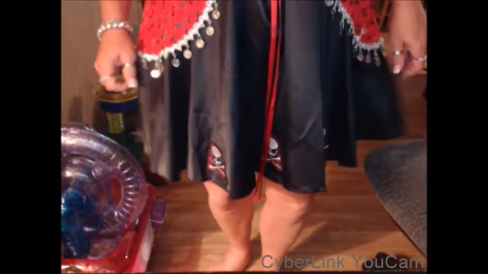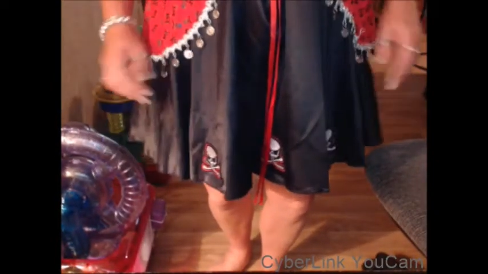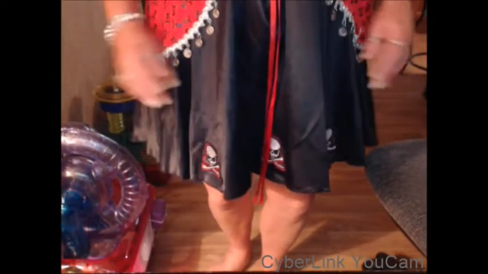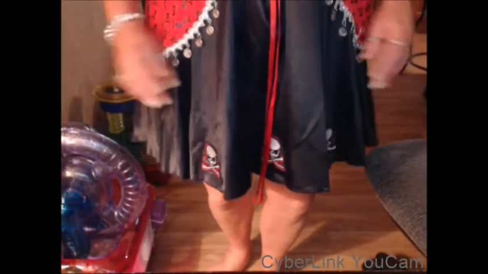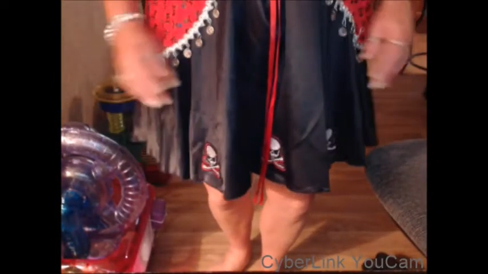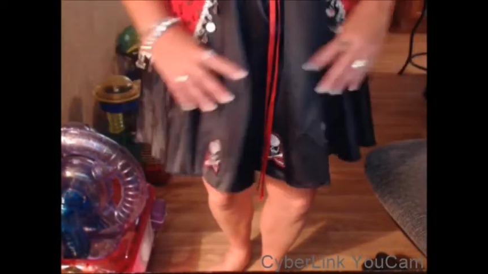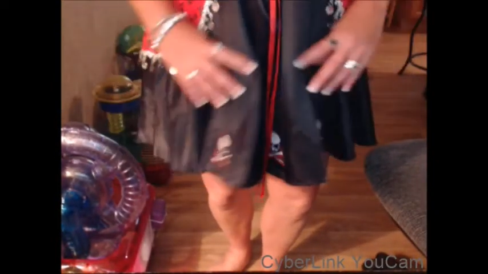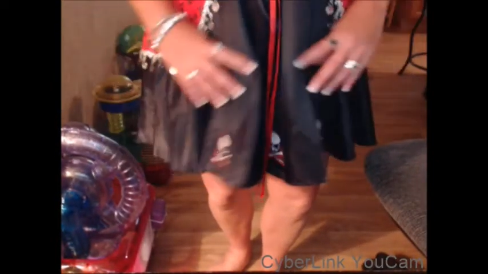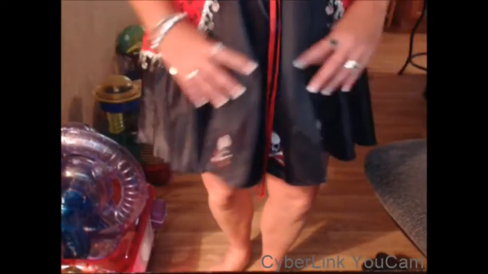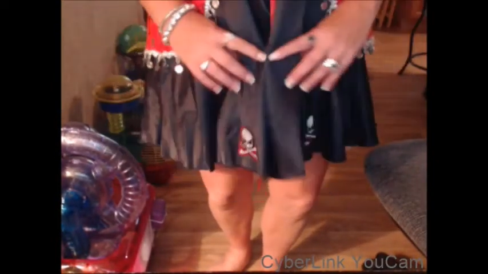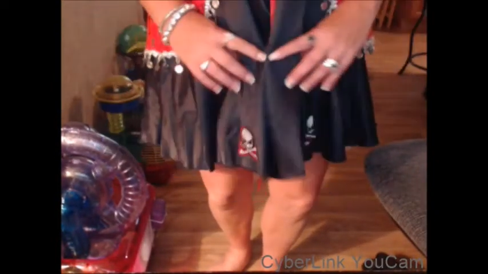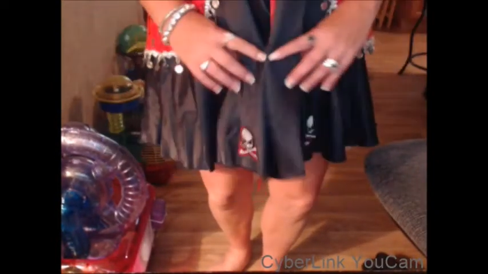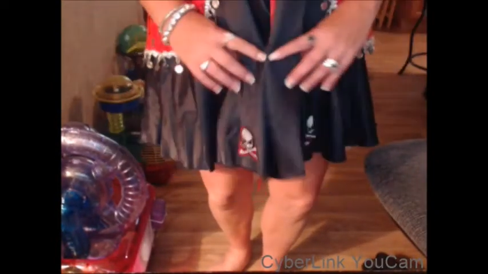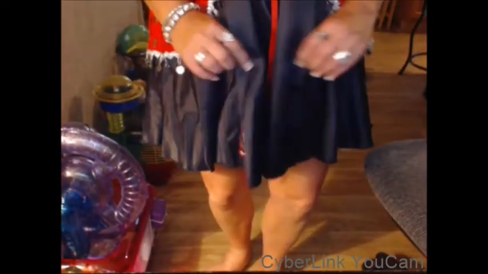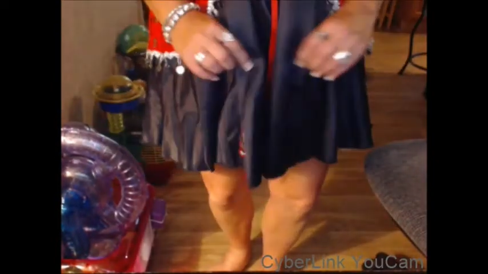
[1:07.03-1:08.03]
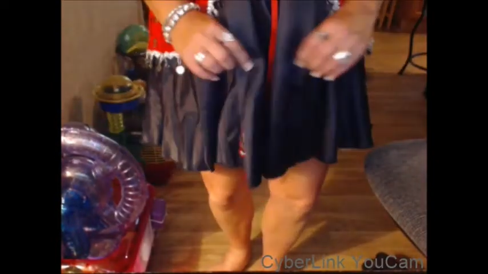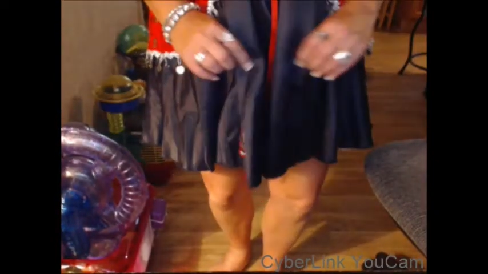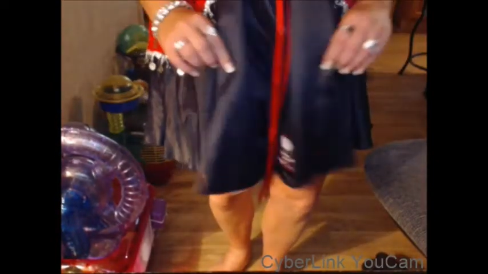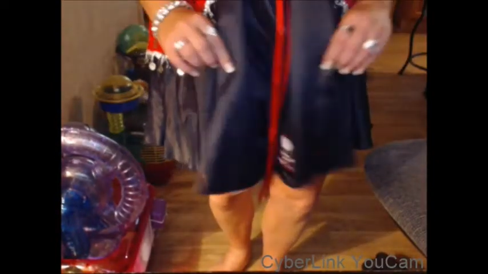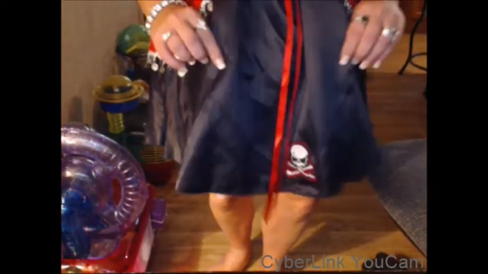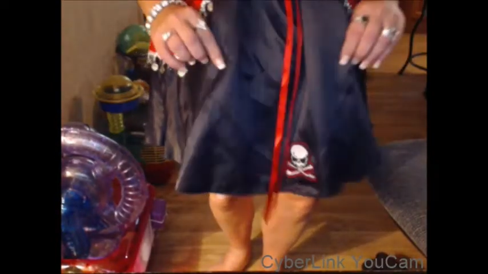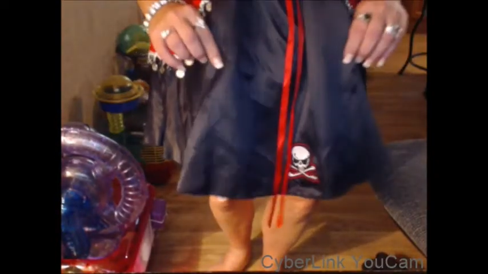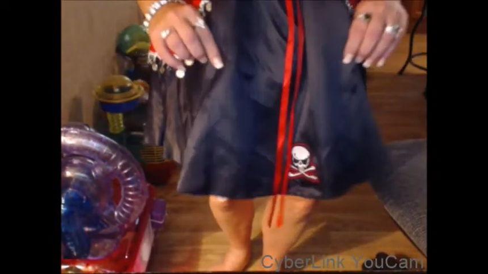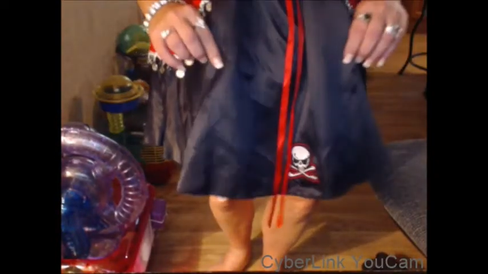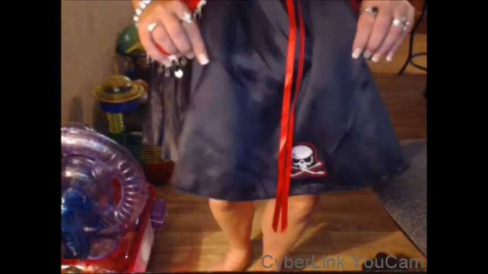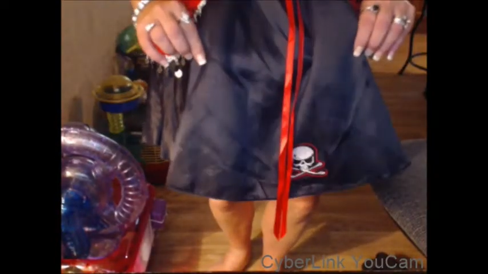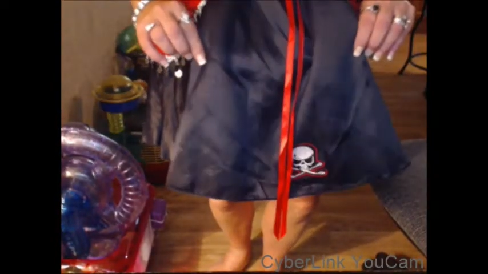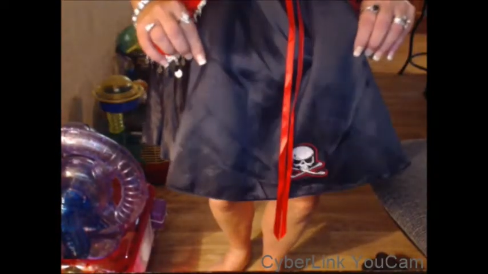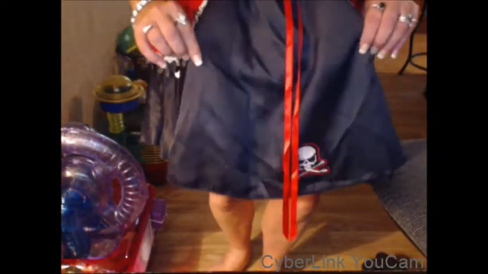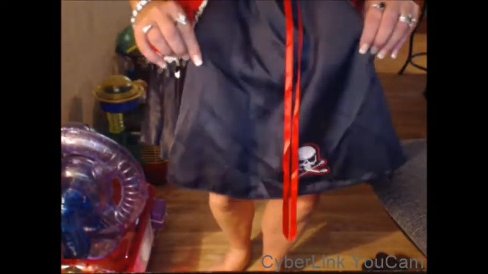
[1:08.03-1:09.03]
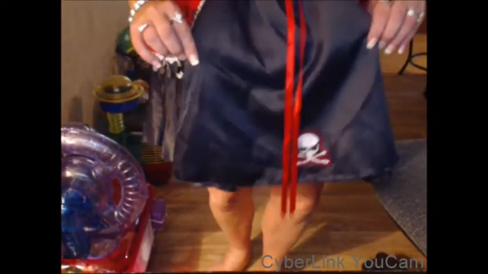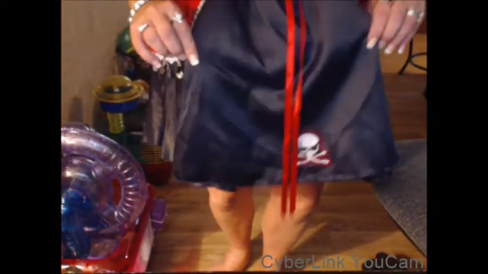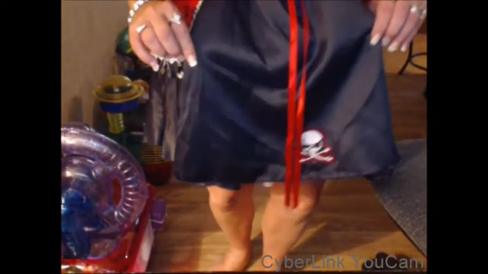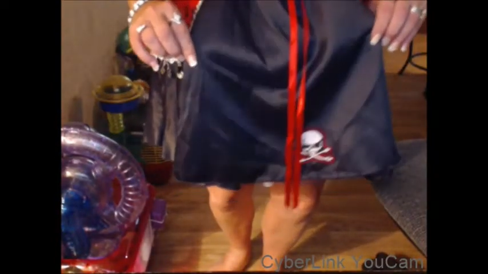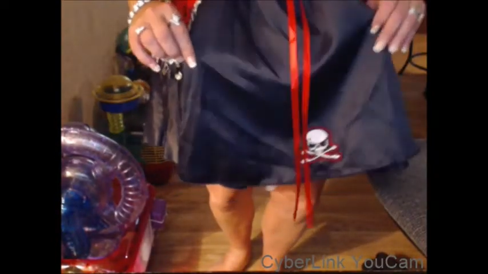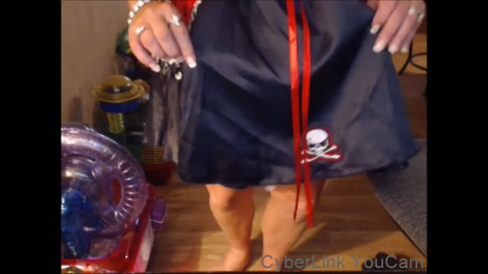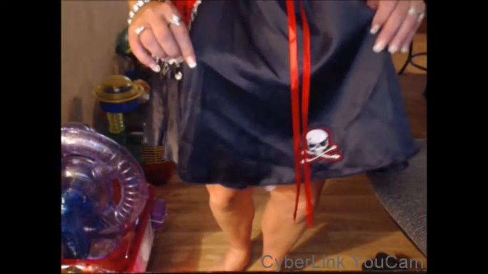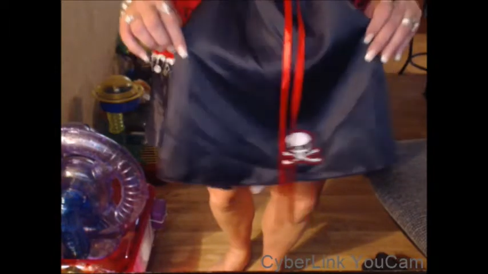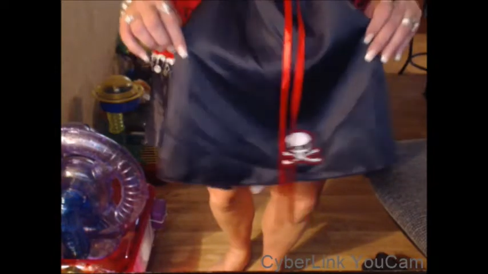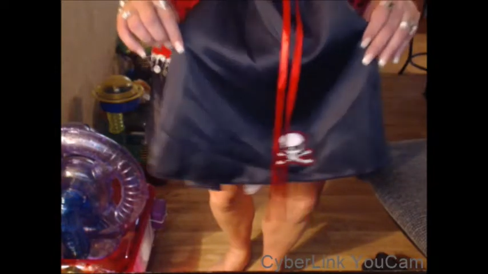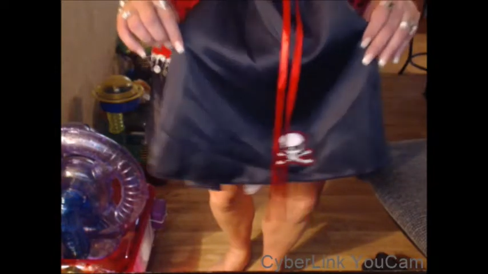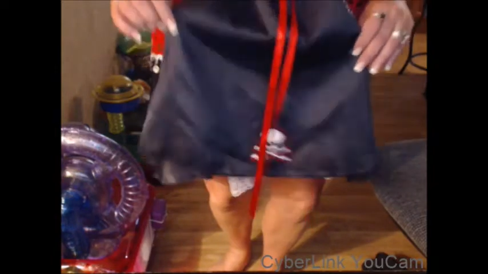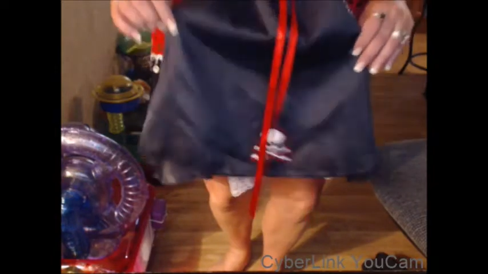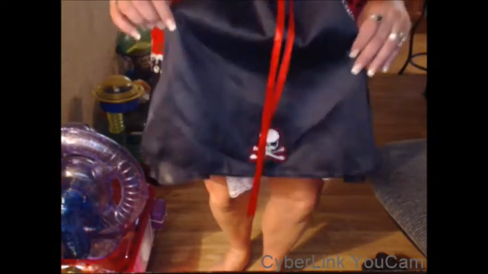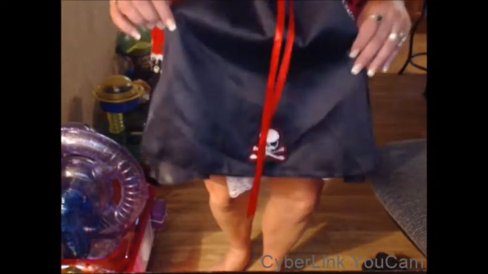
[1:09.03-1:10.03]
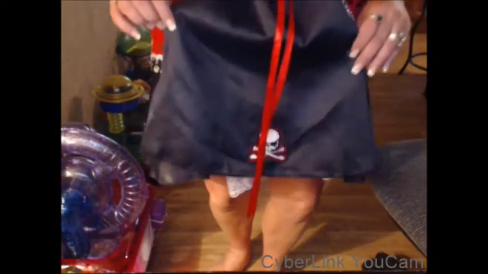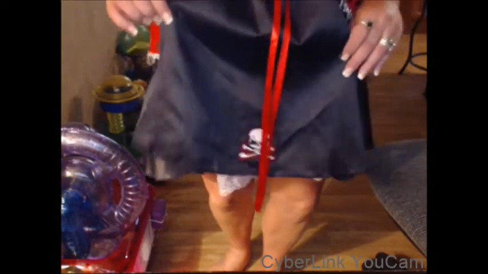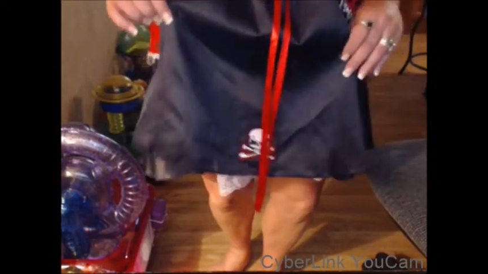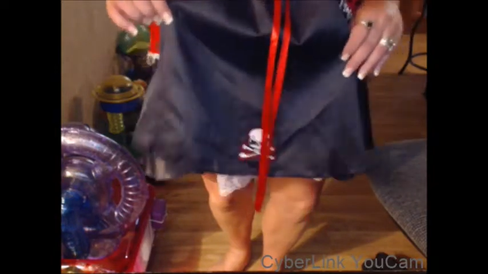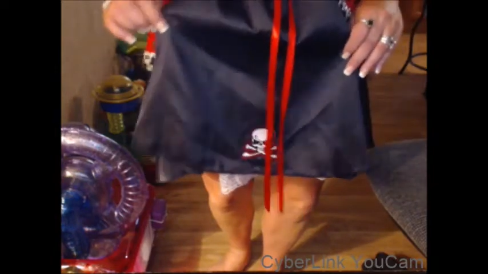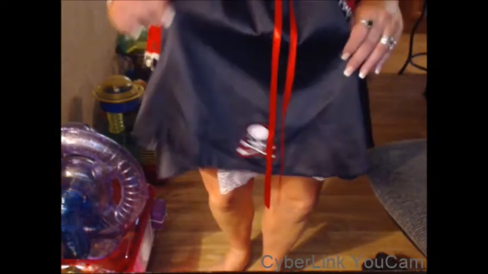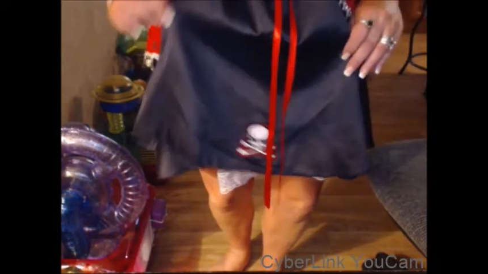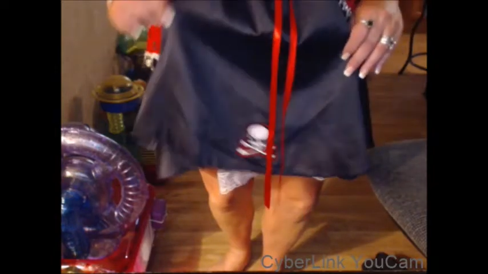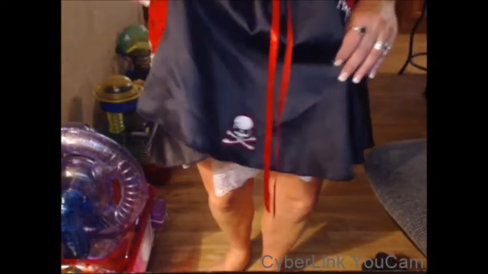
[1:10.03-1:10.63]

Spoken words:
No face is visible, so there are no lips to read.